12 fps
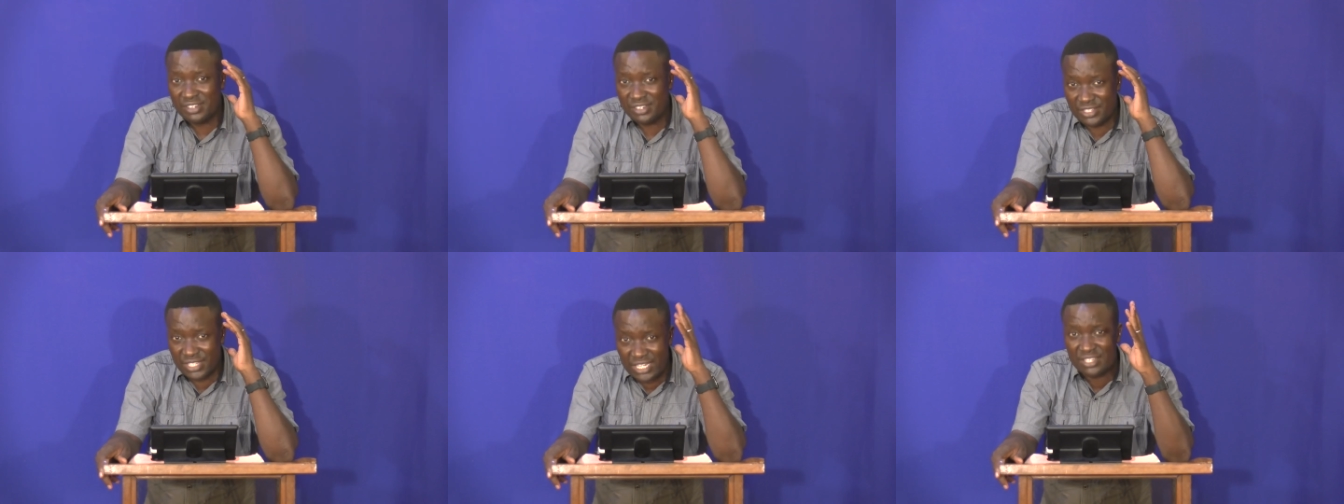
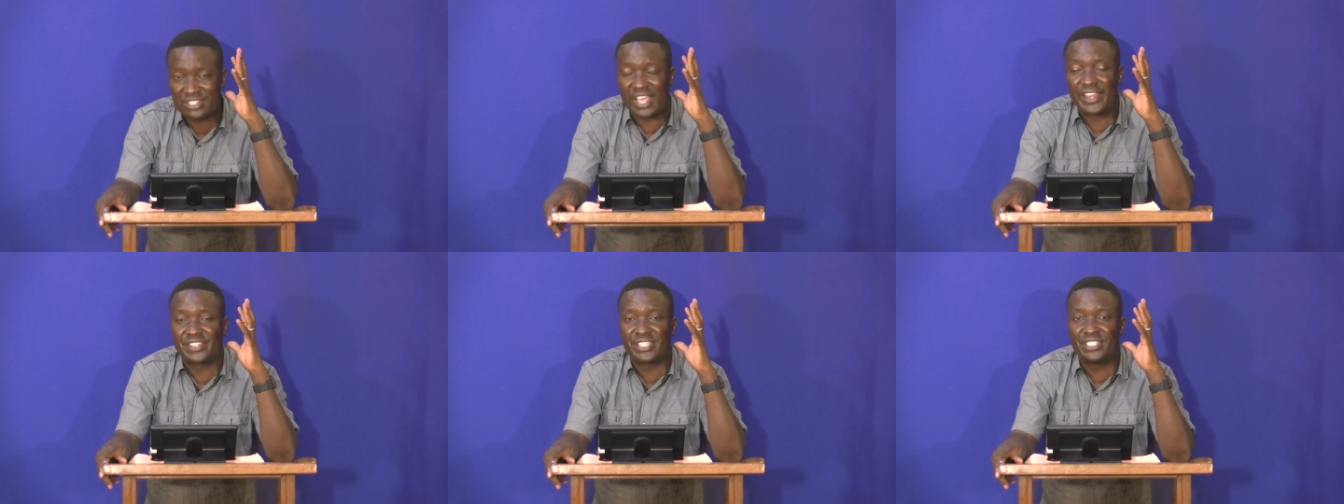
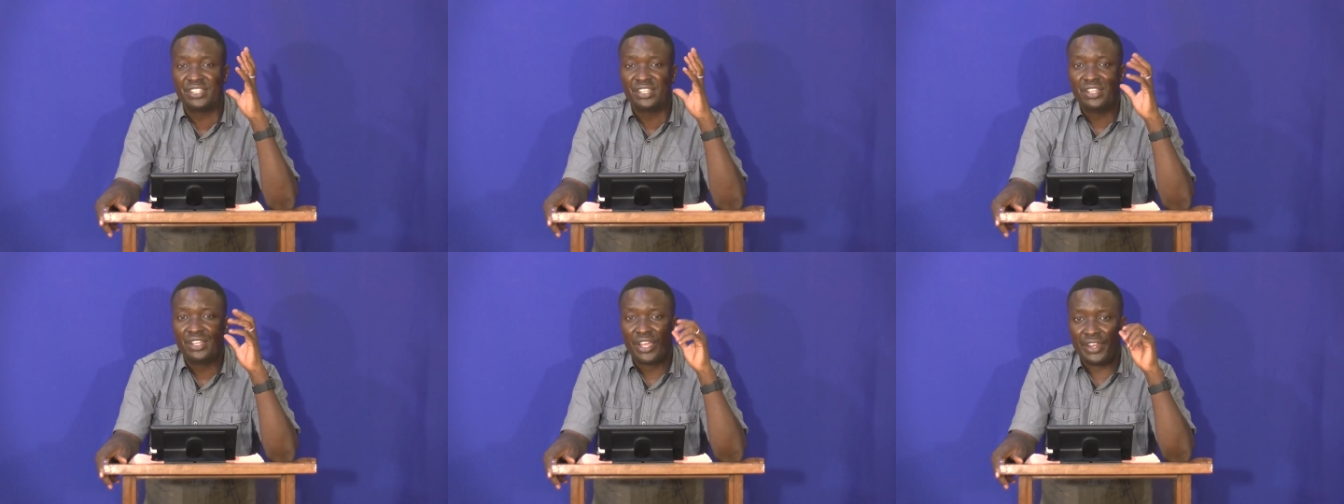6.30
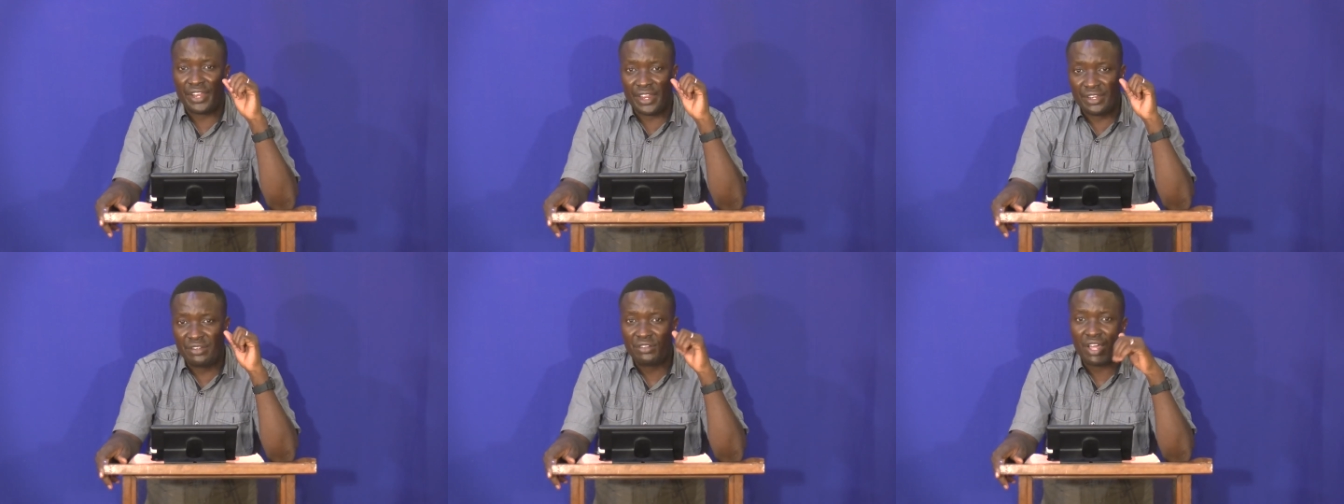and
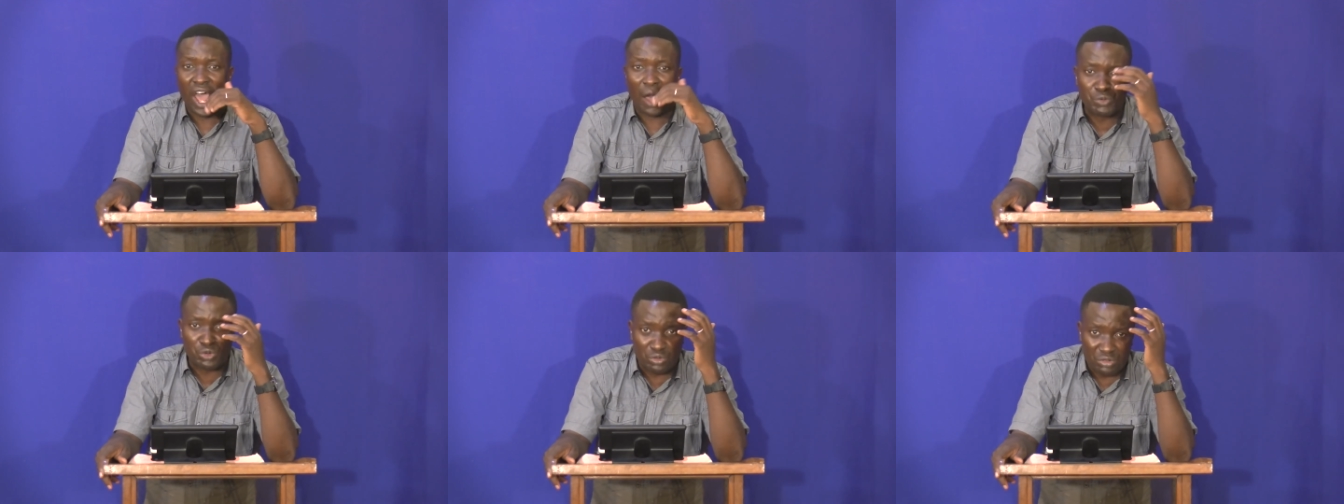then
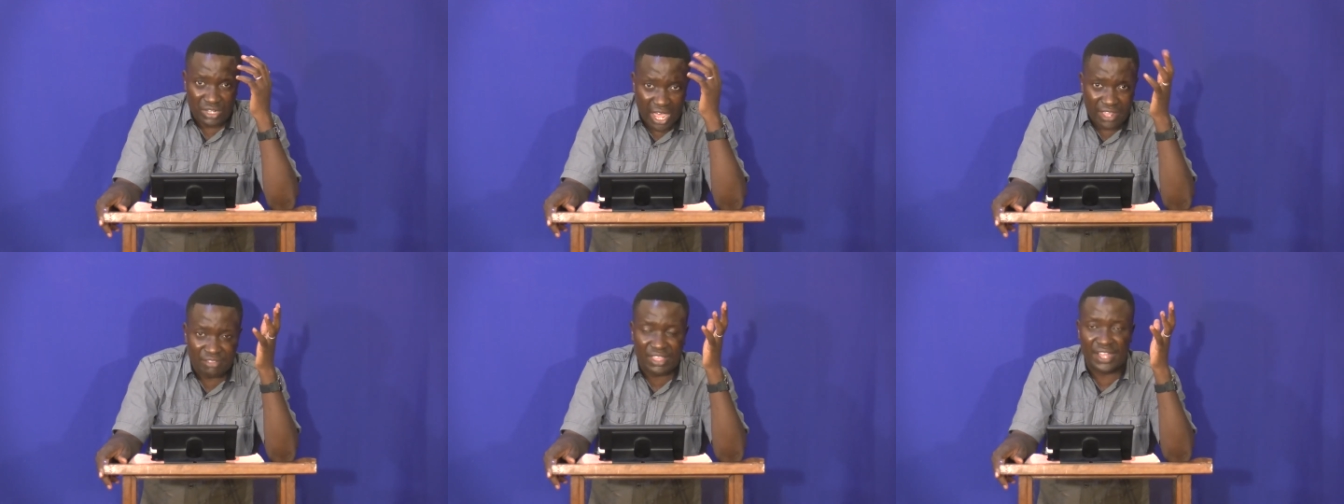up to
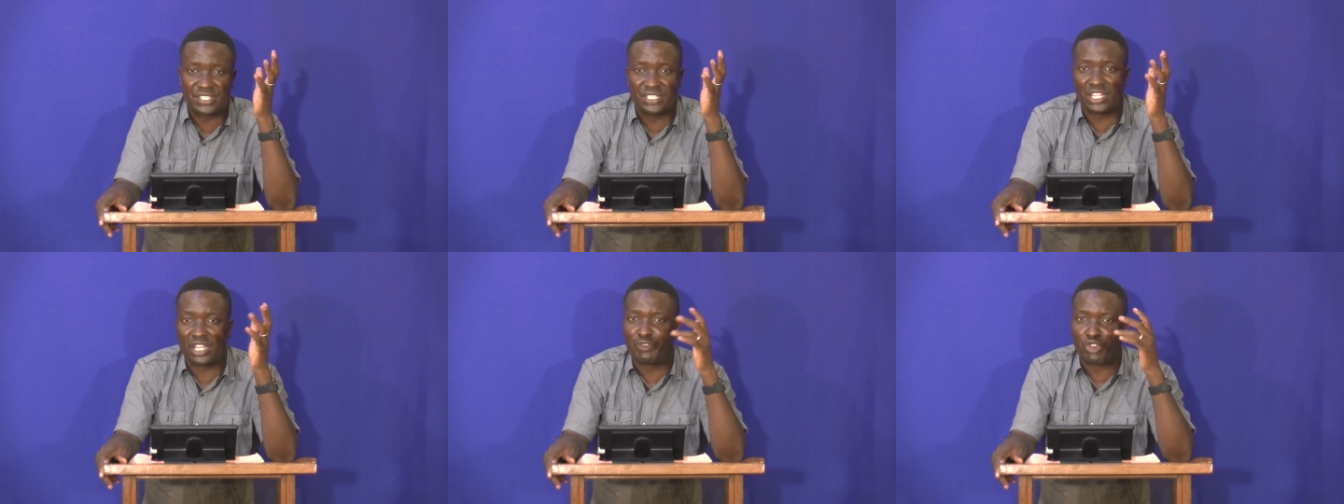9.30,
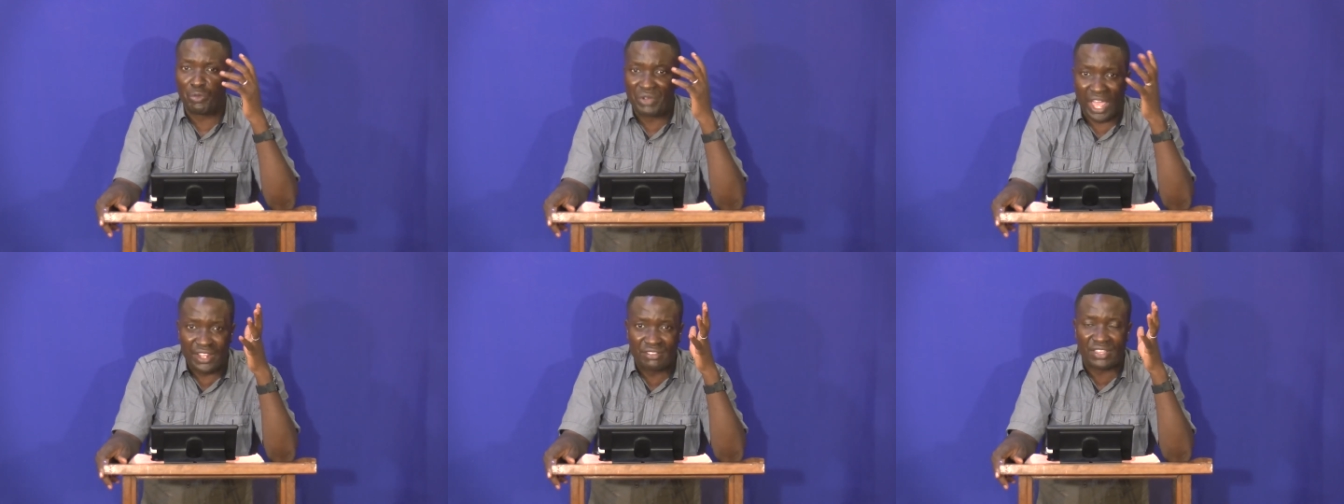and then from
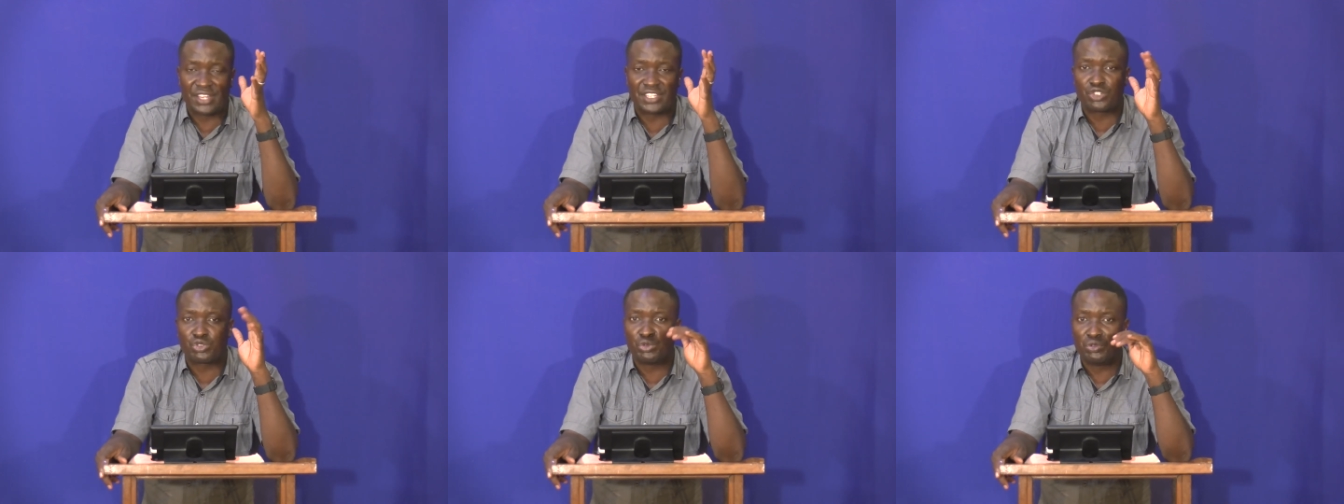9.30 to,